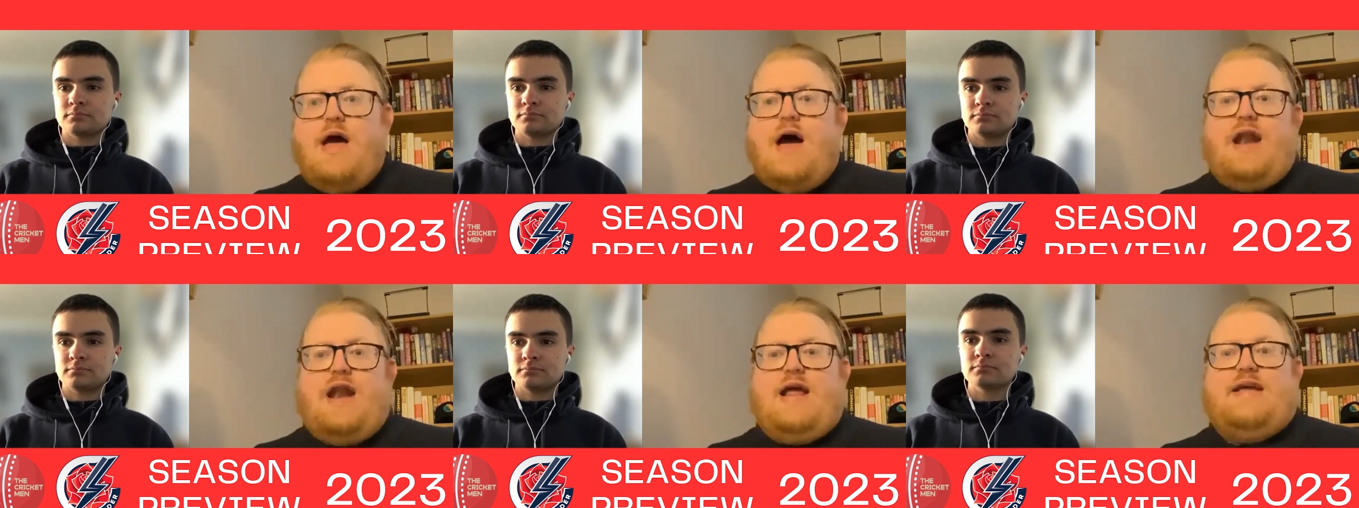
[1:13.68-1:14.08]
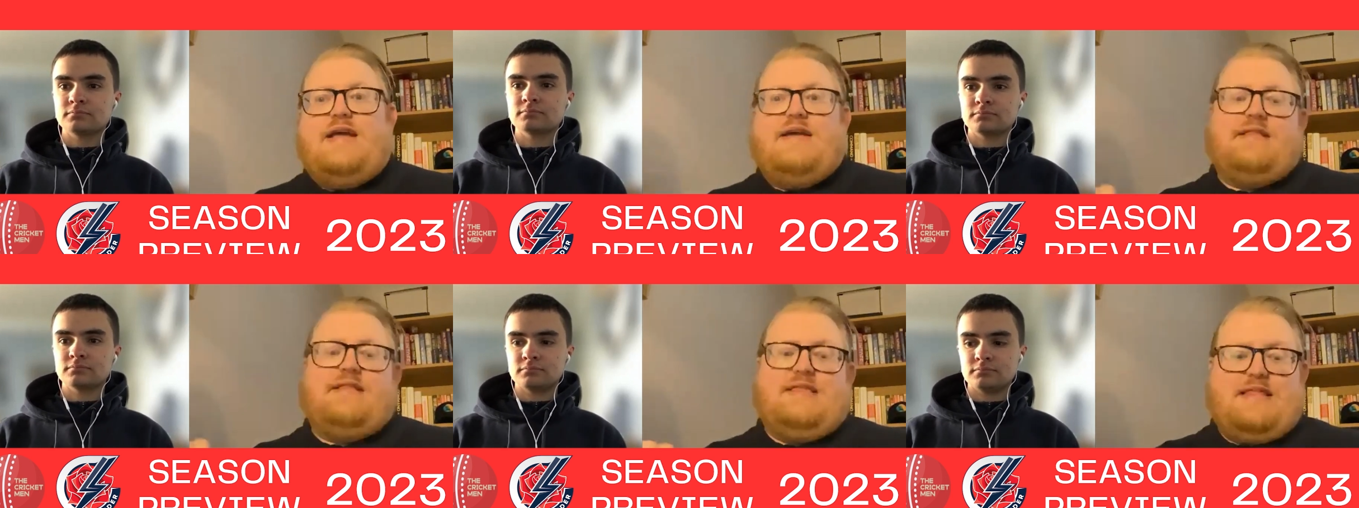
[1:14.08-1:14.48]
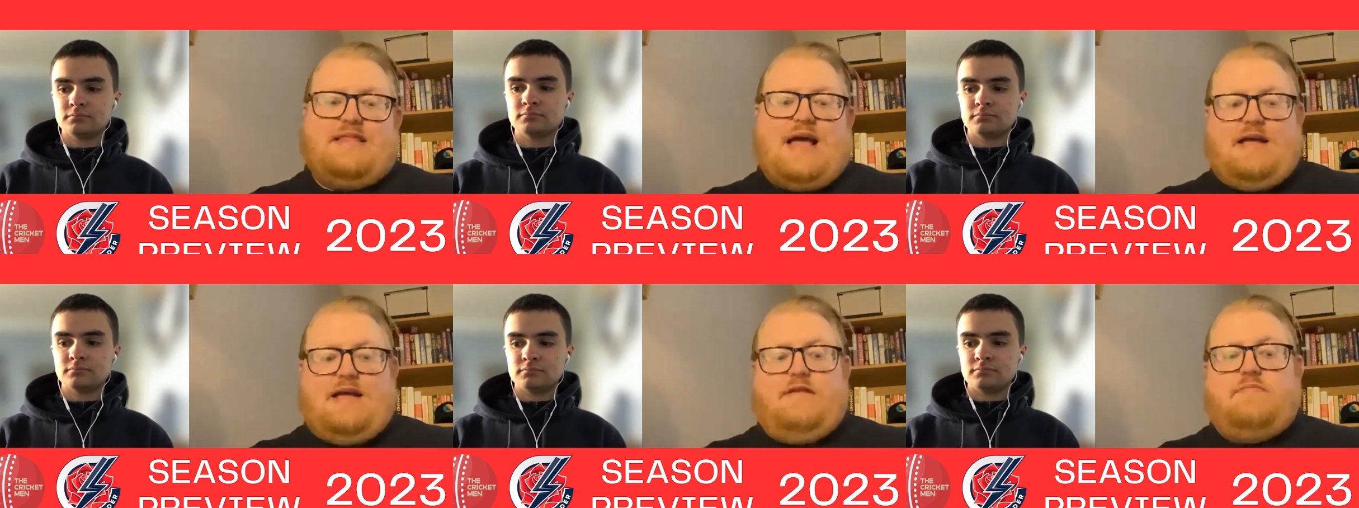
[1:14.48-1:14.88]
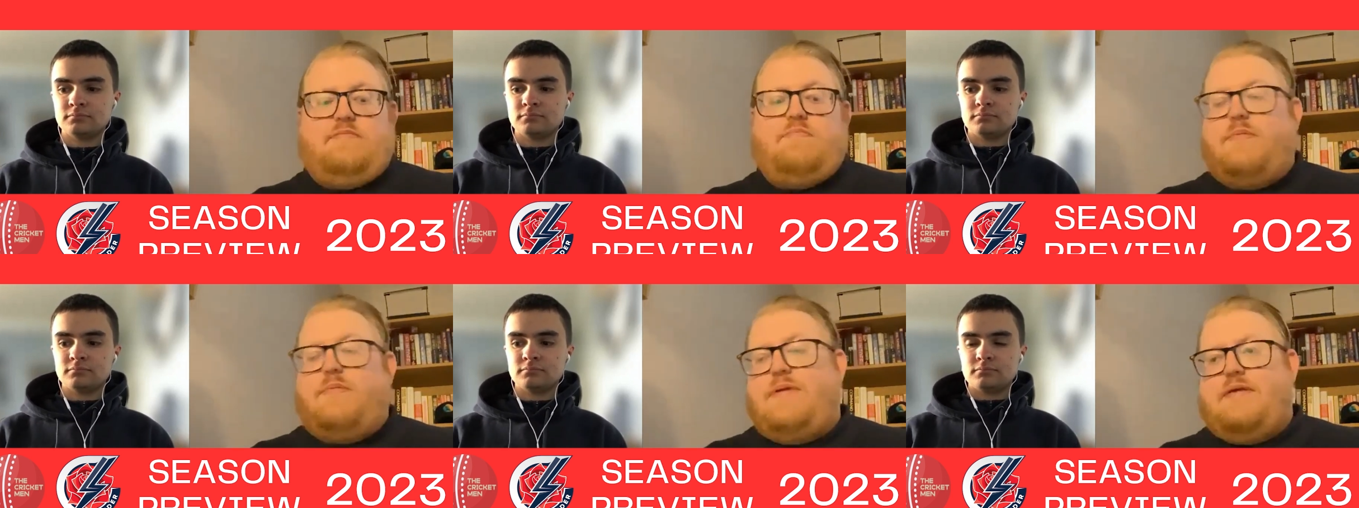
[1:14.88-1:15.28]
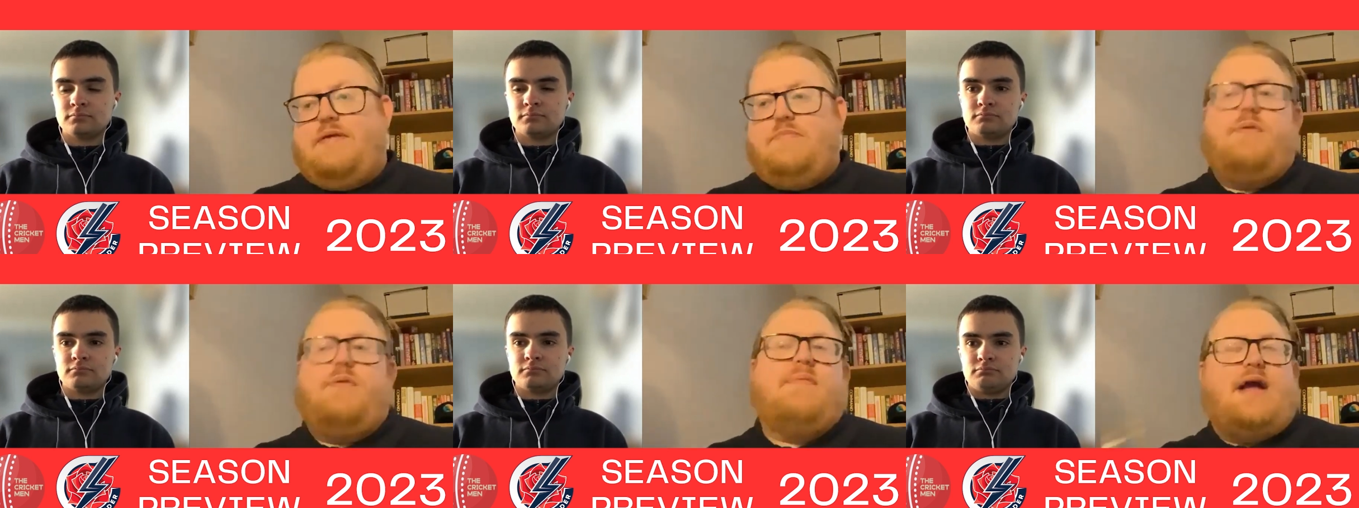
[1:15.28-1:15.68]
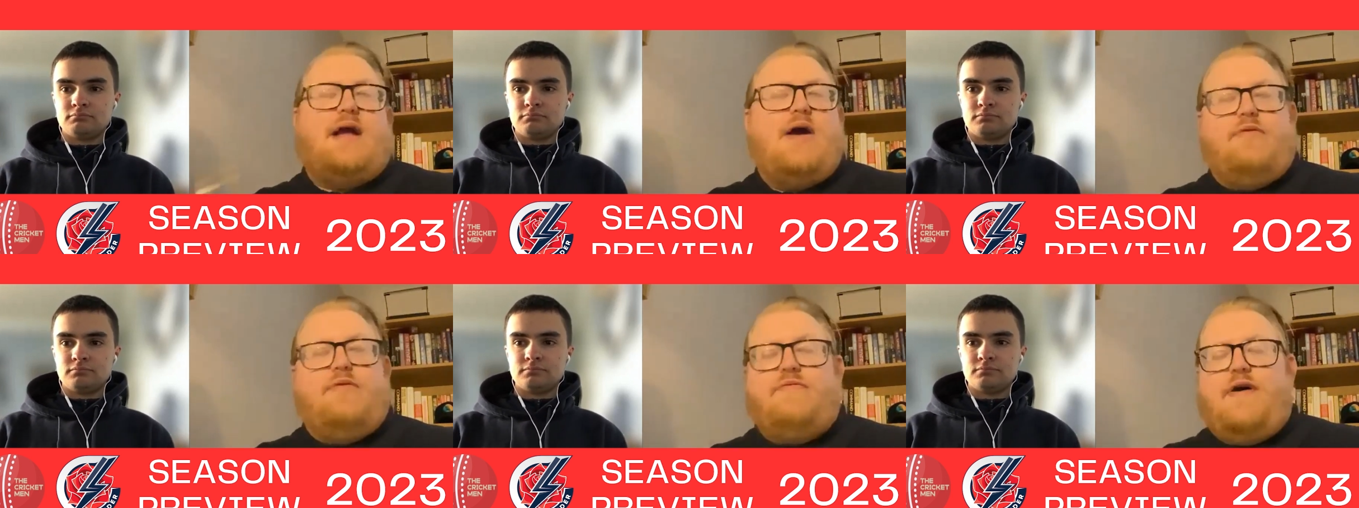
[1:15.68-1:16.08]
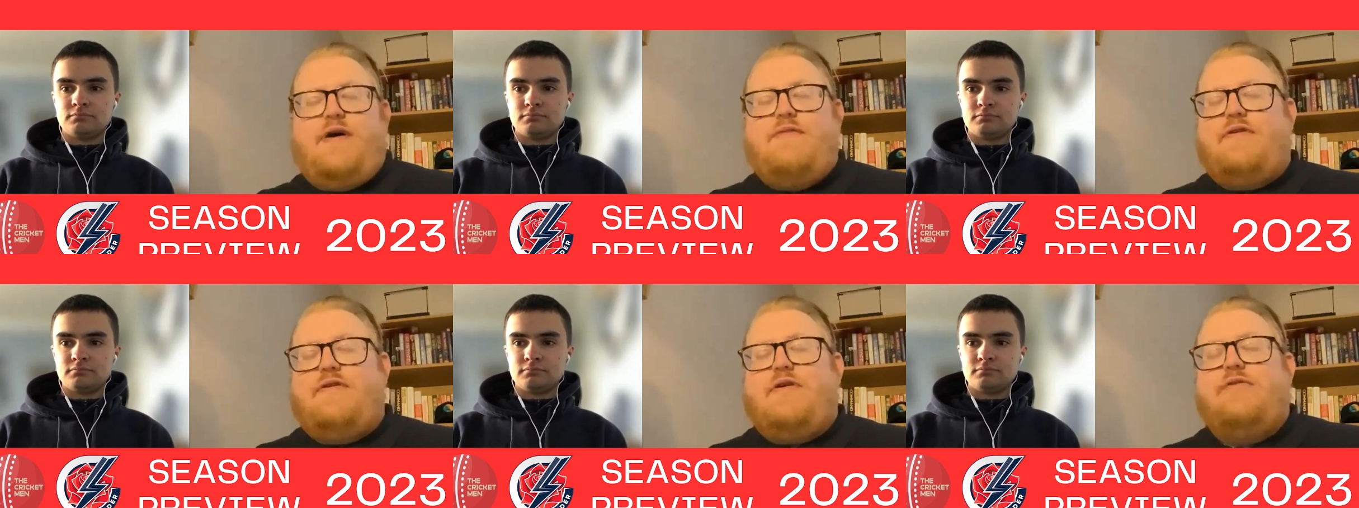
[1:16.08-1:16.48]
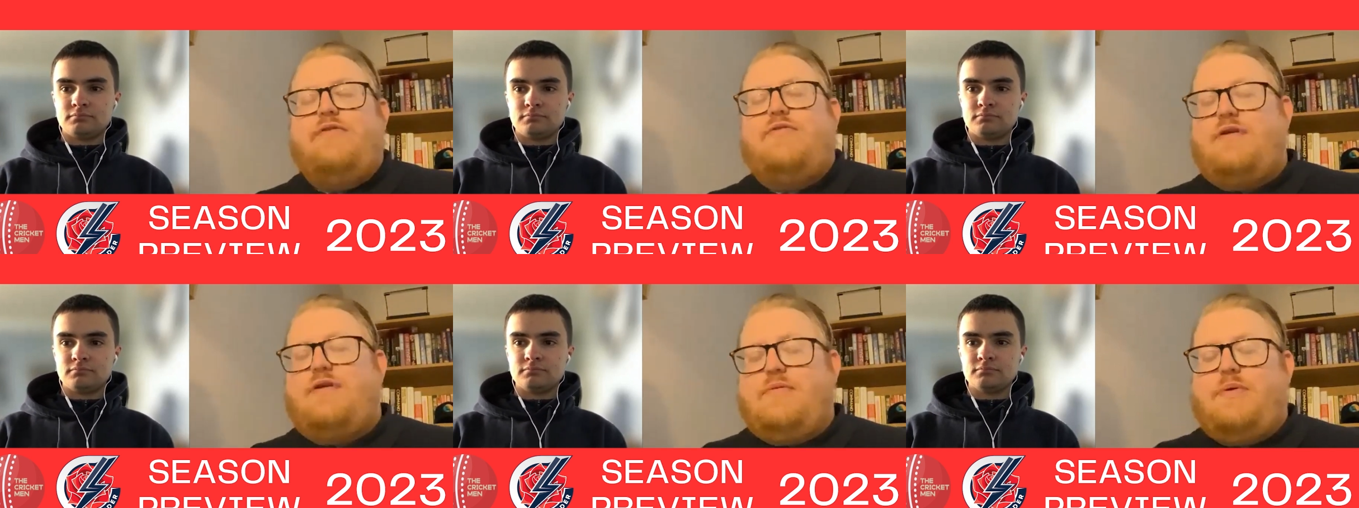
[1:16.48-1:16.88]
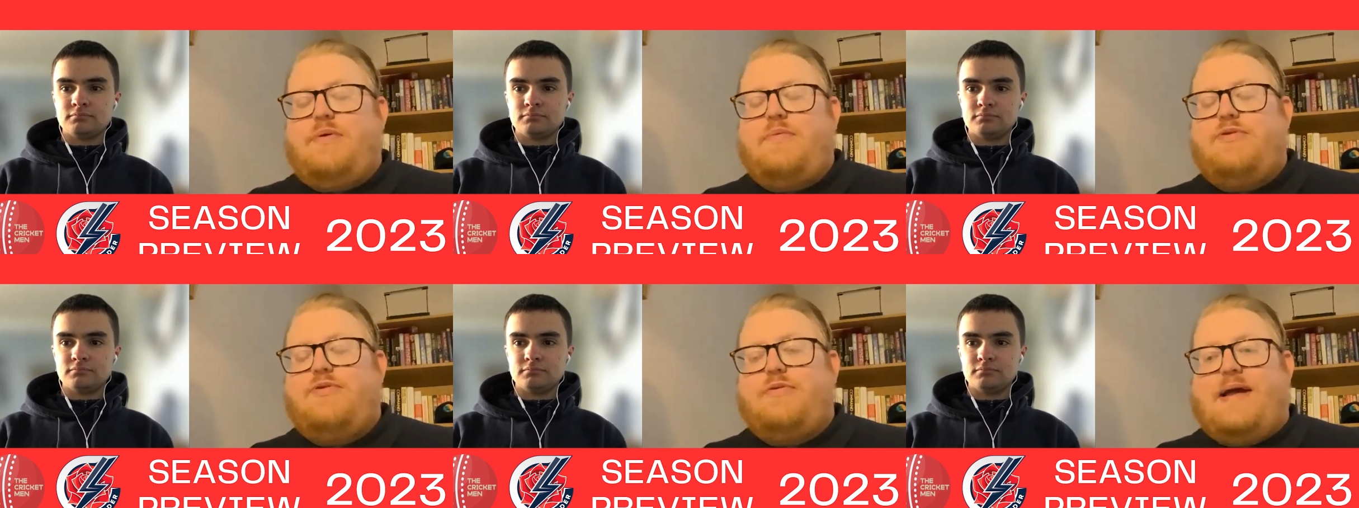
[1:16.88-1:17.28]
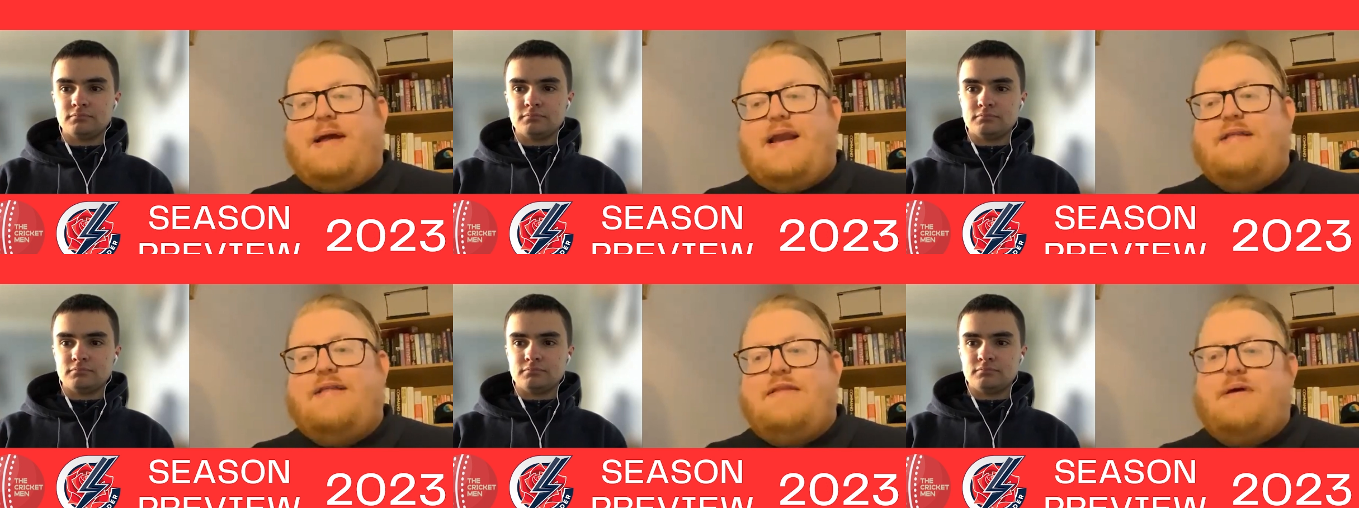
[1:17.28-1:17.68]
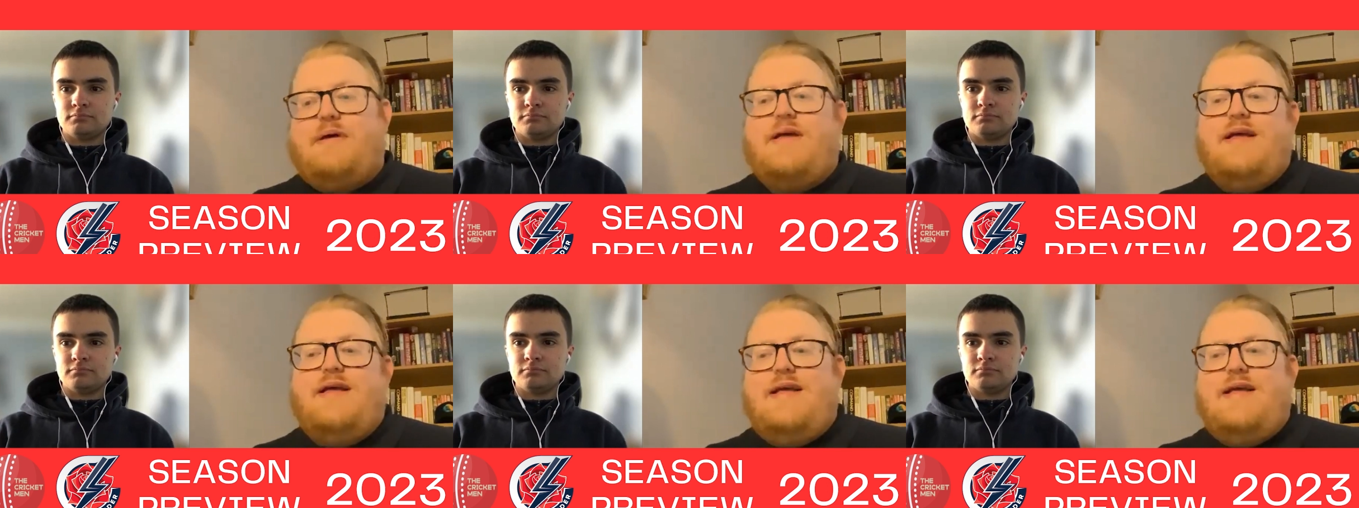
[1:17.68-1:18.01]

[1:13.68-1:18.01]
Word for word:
Speaker 1: And I think that's probably probably going on further on to what we'll talk about later, but